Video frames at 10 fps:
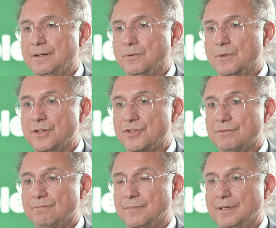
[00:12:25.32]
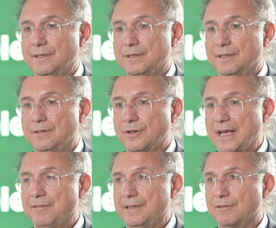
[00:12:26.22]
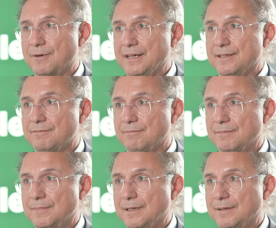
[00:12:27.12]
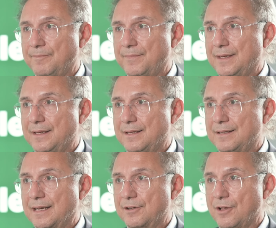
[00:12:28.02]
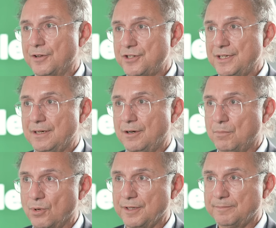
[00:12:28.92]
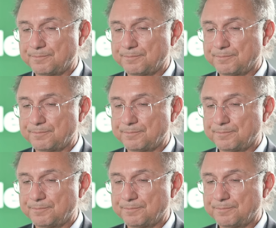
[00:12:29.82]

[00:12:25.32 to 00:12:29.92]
was not having the right technology on board.